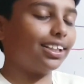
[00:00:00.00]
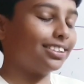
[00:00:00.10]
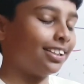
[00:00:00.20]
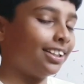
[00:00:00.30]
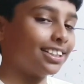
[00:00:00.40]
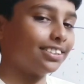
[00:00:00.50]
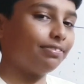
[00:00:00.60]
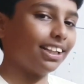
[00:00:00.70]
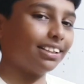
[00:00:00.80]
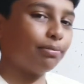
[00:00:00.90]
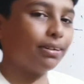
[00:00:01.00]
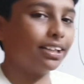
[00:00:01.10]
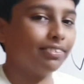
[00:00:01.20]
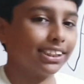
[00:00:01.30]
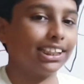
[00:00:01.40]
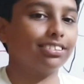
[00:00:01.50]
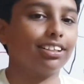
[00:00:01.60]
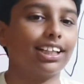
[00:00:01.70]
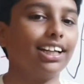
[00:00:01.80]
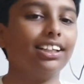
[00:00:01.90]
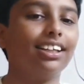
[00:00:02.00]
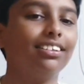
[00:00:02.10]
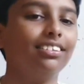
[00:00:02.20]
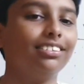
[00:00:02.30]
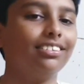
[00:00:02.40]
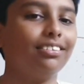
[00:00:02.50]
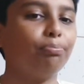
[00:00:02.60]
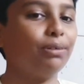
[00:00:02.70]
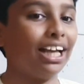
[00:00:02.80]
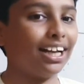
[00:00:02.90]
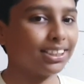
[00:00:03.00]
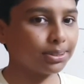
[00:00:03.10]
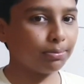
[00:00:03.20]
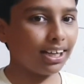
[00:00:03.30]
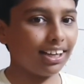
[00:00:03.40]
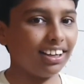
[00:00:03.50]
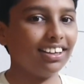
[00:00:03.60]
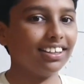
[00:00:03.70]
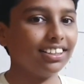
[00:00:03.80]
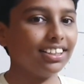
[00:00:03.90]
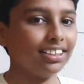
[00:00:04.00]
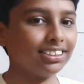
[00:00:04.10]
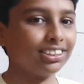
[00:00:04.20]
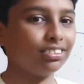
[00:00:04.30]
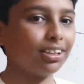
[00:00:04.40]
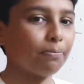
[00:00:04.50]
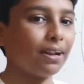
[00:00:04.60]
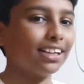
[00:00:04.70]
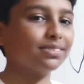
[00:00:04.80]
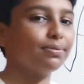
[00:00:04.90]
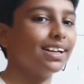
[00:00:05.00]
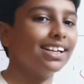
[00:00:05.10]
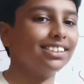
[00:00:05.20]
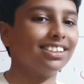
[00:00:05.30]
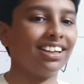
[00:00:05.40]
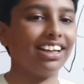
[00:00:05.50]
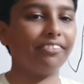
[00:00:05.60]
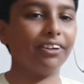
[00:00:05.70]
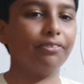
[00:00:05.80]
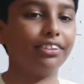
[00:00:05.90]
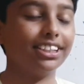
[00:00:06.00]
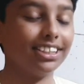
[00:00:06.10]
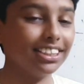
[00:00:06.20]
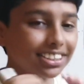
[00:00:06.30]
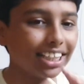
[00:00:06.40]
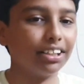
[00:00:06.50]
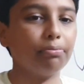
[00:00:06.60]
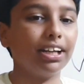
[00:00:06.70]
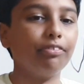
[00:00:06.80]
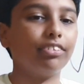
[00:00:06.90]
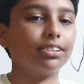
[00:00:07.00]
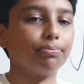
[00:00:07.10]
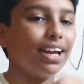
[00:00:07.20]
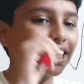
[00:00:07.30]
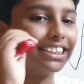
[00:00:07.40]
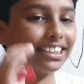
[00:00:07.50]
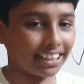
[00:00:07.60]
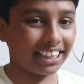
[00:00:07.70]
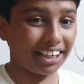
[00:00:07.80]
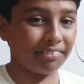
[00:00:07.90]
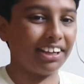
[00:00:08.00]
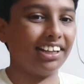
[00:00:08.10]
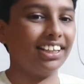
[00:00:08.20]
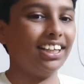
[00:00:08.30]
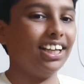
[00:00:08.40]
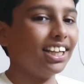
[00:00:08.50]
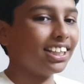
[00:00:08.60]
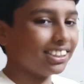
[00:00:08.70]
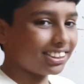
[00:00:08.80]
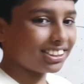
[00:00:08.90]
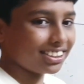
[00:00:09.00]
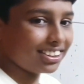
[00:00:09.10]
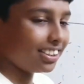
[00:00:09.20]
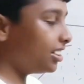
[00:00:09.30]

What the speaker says: is released when the blood vessels are cut? Plasma. Yes, so the plasma is the liquid which is inside the blood, which makes it a liquid. Yes.